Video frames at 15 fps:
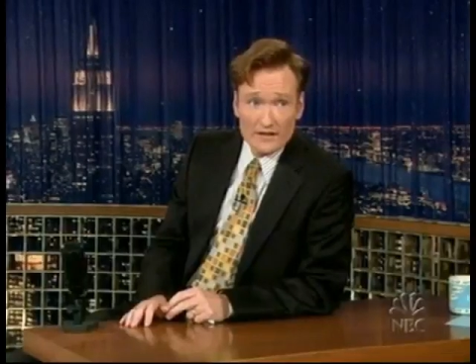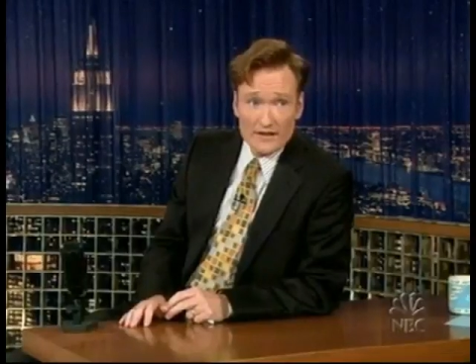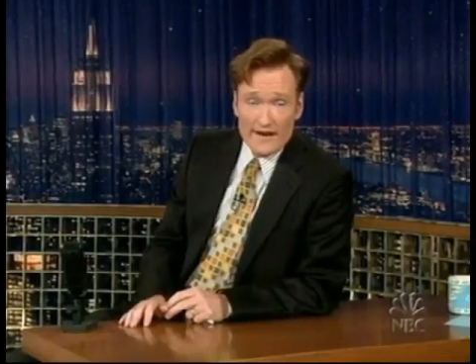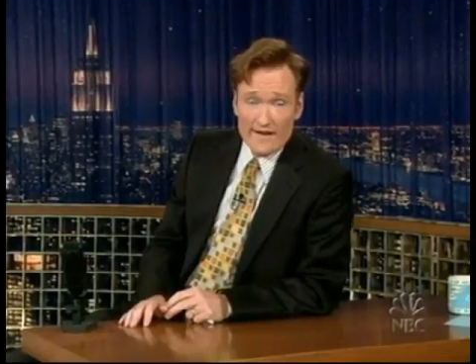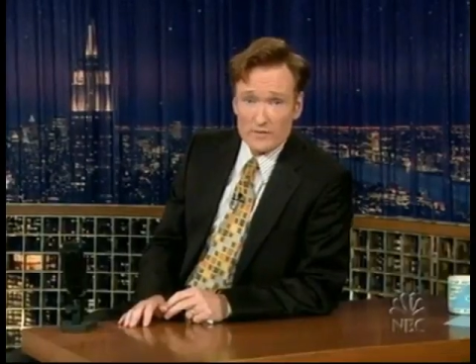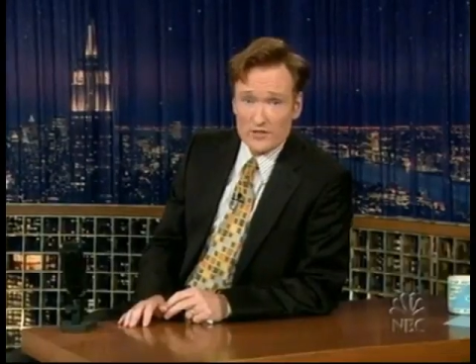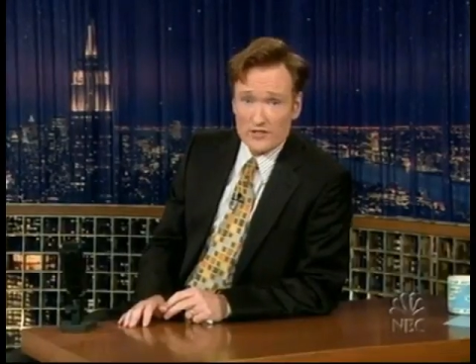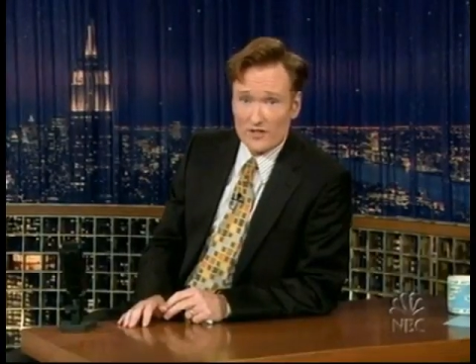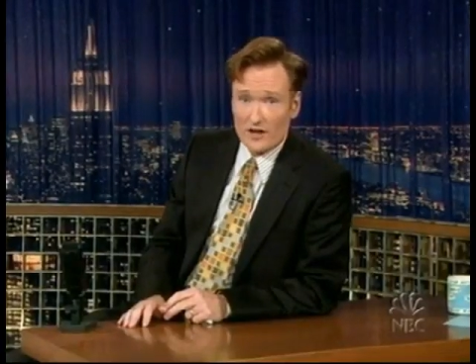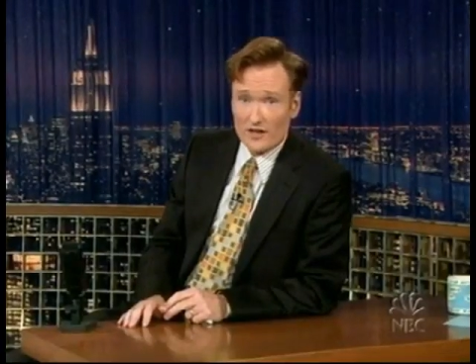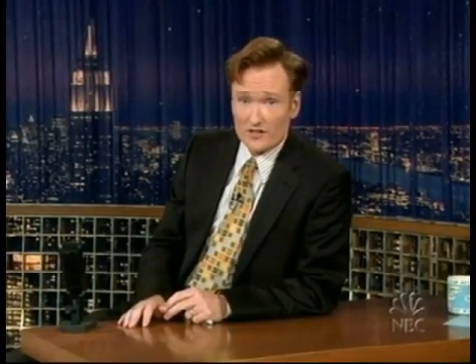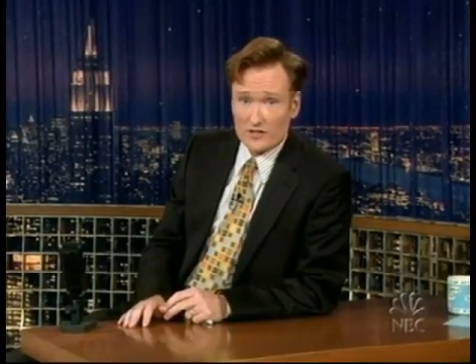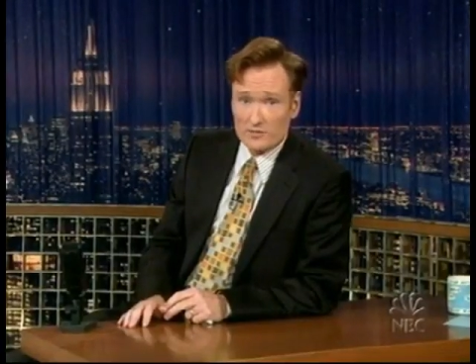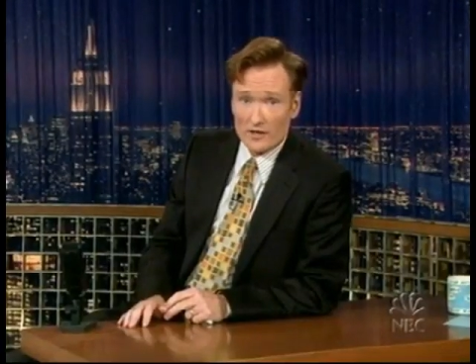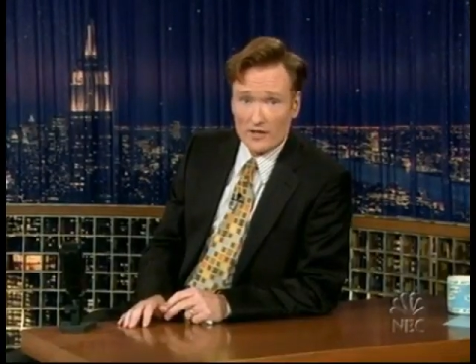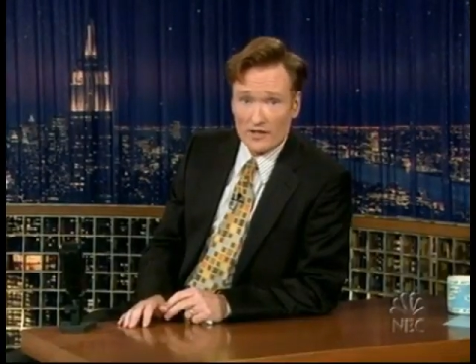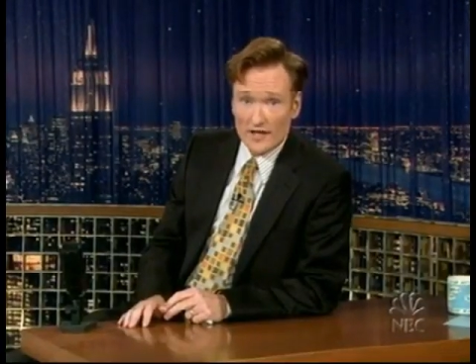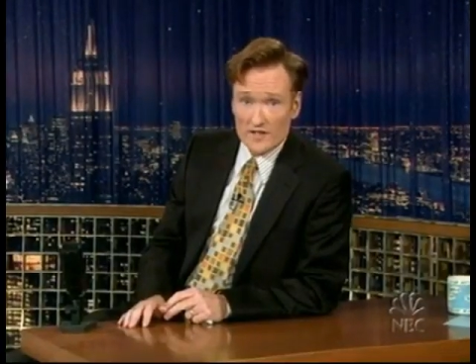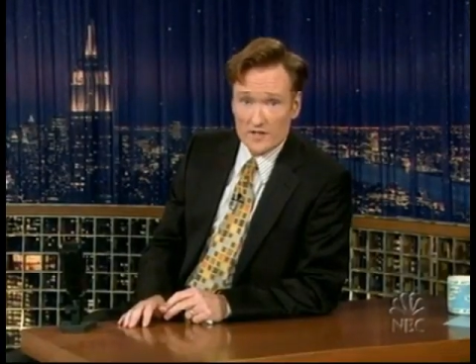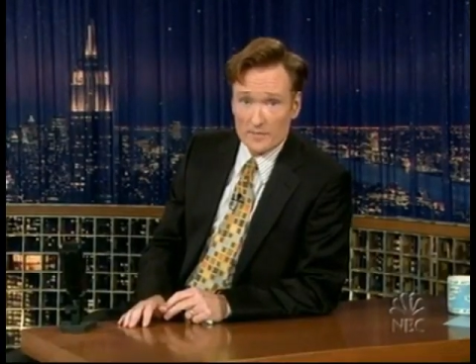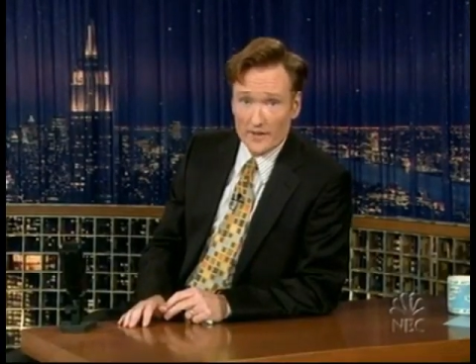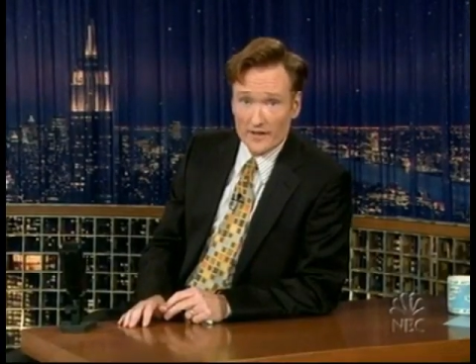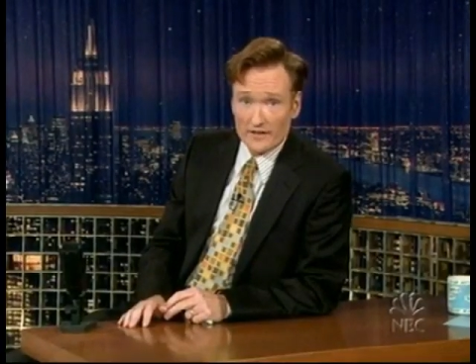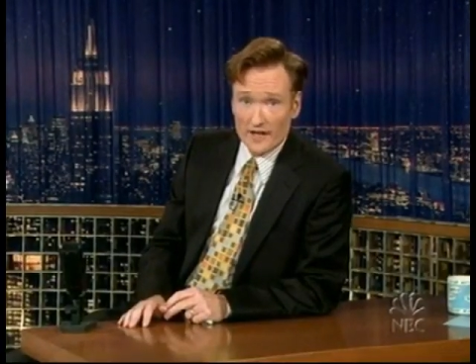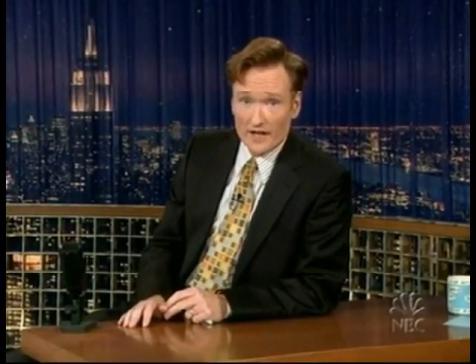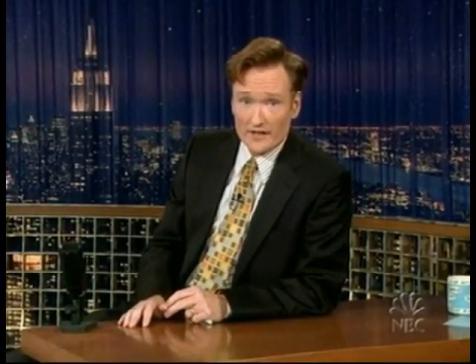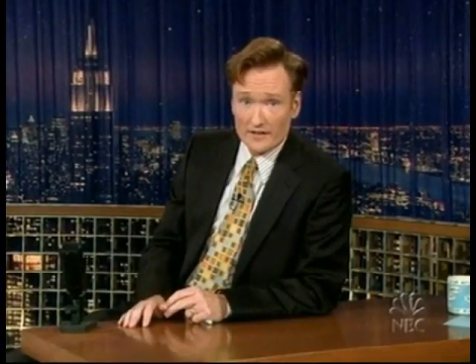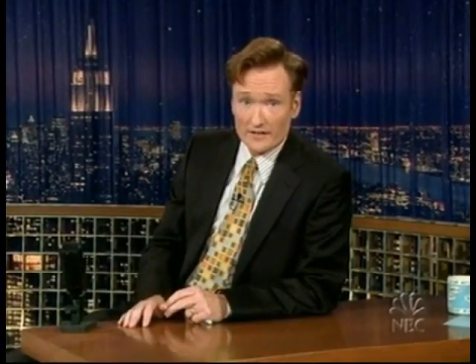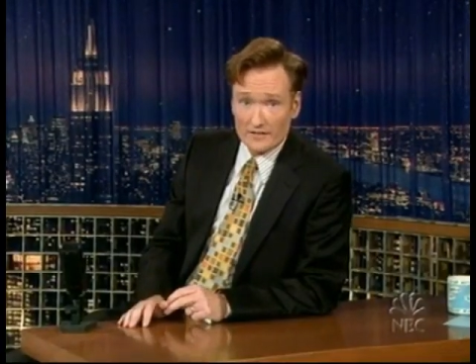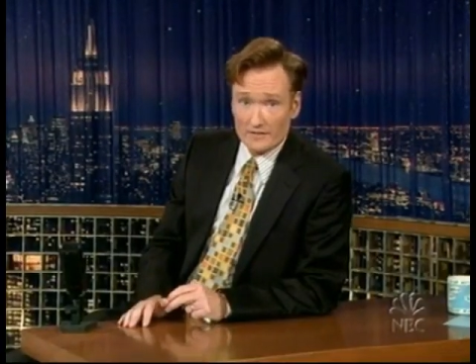Everyone's talking tomorrow night's big
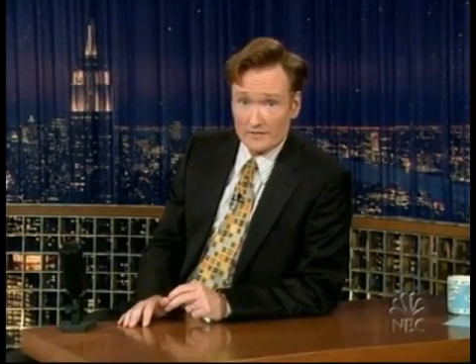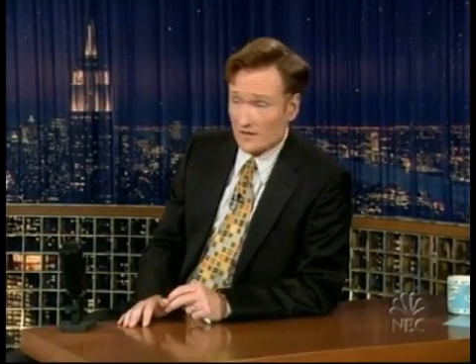night.